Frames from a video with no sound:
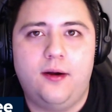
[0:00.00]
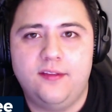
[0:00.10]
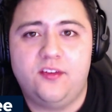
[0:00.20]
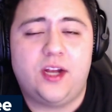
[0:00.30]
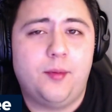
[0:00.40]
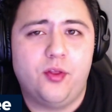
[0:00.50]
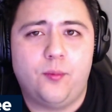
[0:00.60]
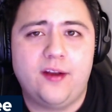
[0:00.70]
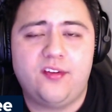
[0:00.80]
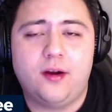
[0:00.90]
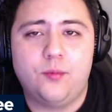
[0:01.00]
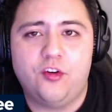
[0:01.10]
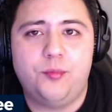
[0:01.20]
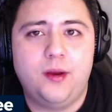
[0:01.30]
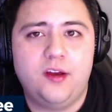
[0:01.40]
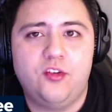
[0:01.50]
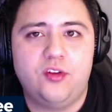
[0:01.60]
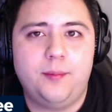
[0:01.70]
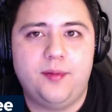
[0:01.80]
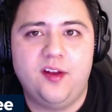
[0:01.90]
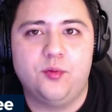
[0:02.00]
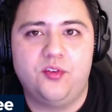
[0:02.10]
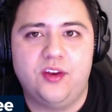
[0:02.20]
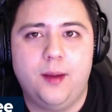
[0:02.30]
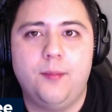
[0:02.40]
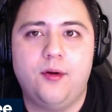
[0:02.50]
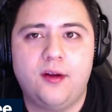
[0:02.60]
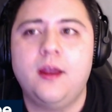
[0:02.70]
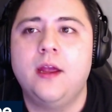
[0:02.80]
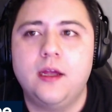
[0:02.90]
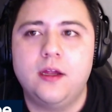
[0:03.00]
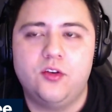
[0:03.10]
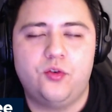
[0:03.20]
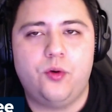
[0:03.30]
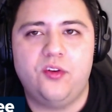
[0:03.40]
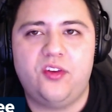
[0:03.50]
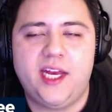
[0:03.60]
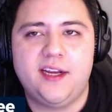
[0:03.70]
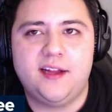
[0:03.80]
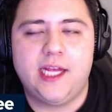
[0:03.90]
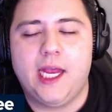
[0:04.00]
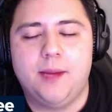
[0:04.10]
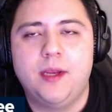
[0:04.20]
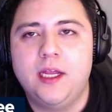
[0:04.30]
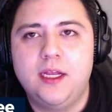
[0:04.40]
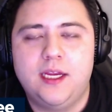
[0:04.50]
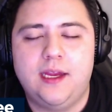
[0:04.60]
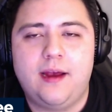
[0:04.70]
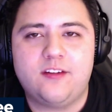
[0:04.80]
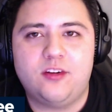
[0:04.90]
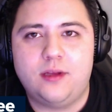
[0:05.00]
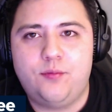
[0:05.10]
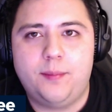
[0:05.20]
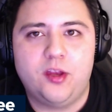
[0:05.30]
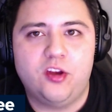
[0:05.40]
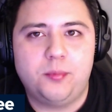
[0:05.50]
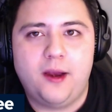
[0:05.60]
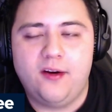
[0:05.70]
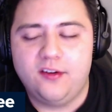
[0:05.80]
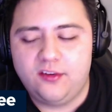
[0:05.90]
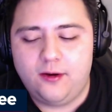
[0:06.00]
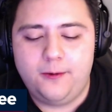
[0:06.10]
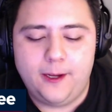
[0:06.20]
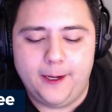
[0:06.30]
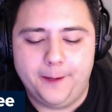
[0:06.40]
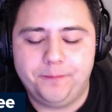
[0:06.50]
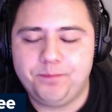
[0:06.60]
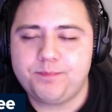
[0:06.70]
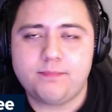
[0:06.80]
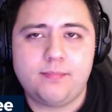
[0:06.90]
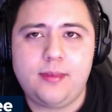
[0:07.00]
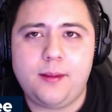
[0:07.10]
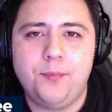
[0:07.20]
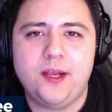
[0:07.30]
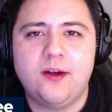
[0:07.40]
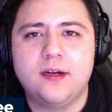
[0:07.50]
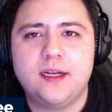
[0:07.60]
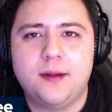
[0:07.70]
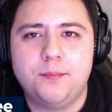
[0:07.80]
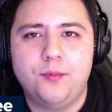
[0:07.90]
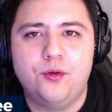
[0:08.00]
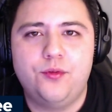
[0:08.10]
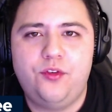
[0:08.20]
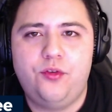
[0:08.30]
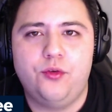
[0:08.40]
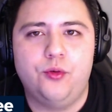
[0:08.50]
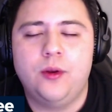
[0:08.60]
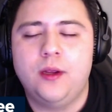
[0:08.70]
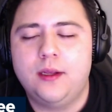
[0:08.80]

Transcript: this time on the right side where Schmidt usually plays with Sandberg. Towards the end of the game, he actually flipped those pairings, though. Pionk got moved to